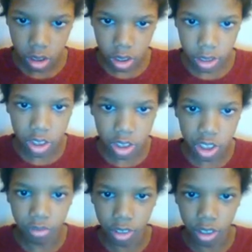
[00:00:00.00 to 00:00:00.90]
I
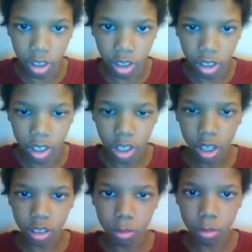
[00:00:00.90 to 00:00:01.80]
legit forgot.
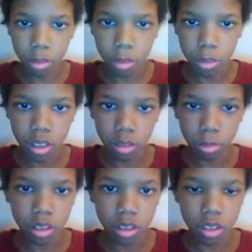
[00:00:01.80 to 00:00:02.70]
Wait, let me
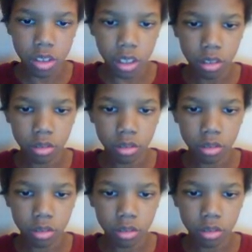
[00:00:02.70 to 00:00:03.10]
get the sand.